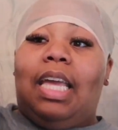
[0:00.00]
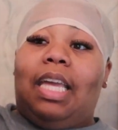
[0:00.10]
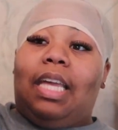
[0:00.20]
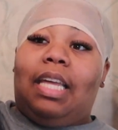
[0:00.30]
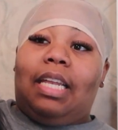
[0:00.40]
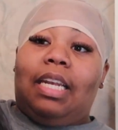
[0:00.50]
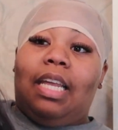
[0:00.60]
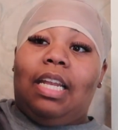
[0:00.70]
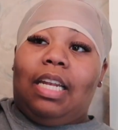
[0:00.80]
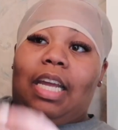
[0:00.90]
and
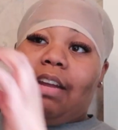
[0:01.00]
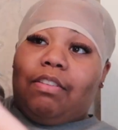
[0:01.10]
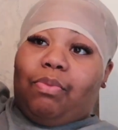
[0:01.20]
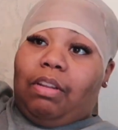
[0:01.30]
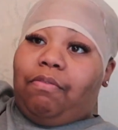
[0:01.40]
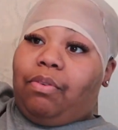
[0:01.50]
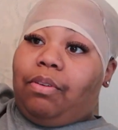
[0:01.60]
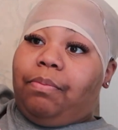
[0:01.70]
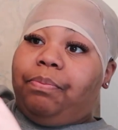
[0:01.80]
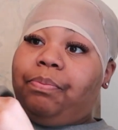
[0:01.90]
the hair is really full.